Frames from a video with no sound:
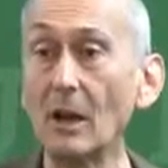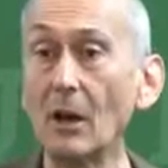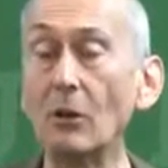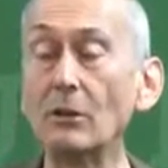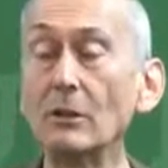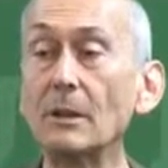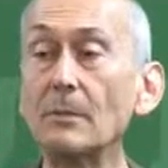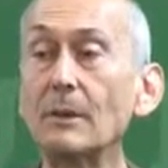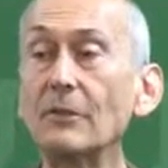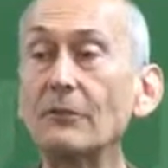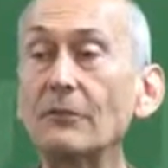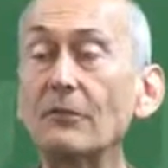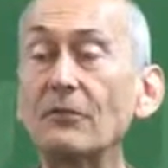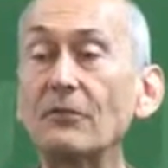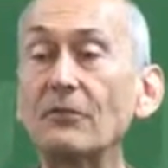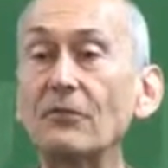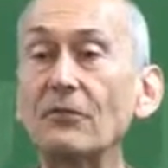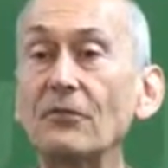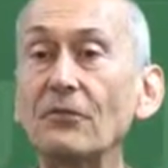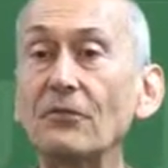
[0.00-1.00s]
Only about
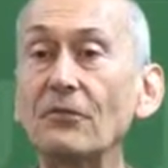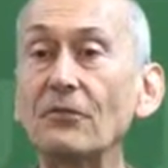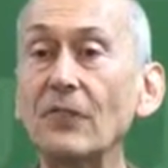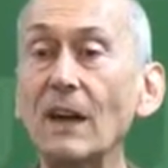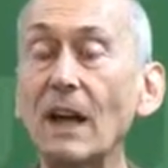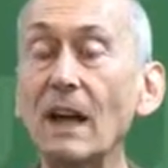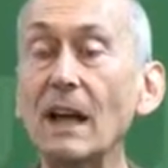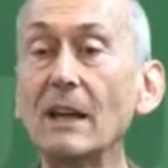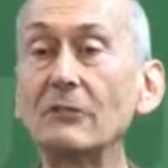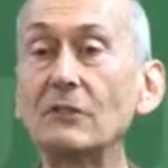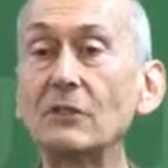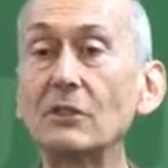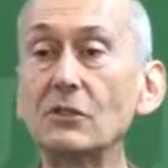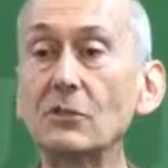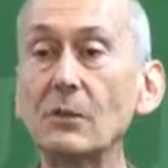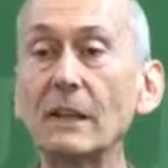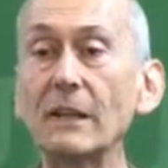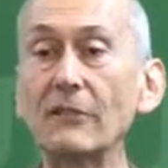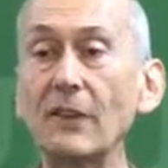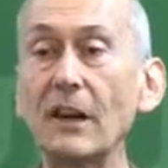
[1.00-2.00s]
5 to
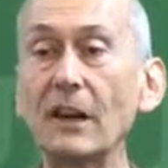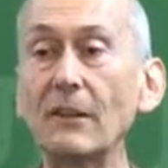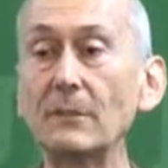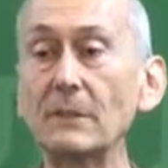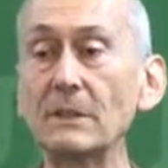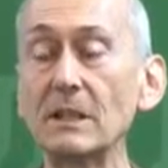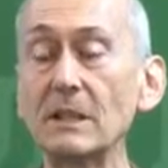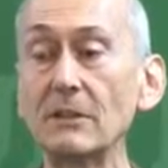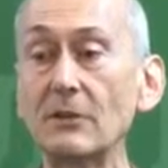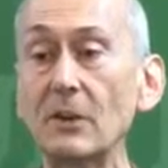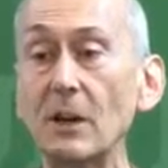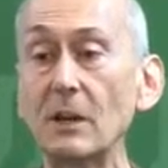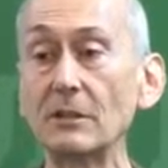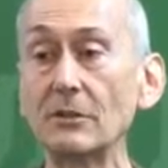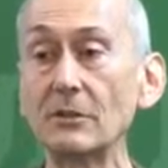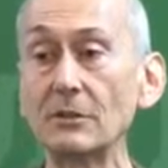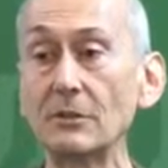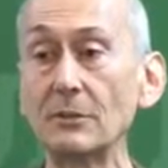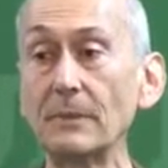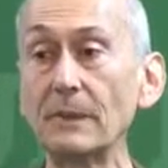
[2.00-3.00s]
25% of
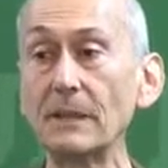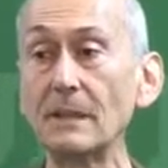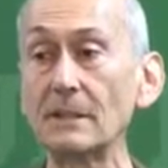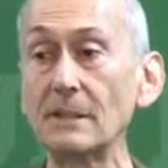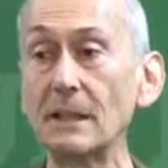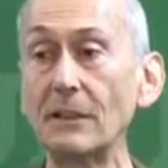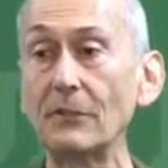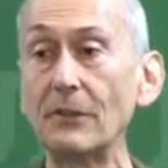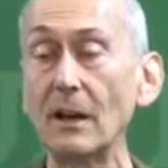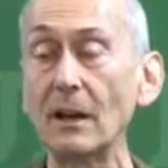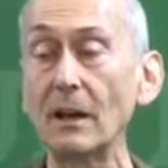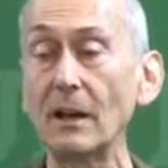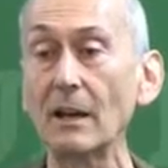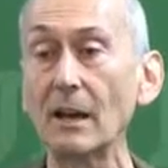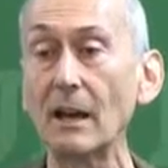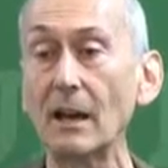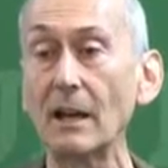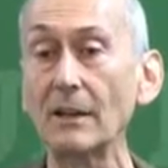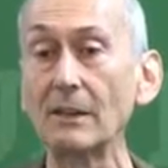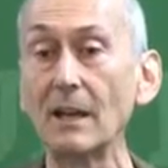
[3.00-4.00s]
articles are being
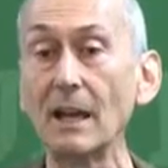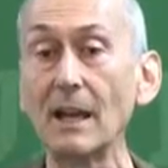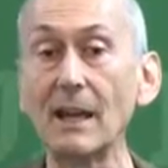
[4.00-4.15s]
self-archived.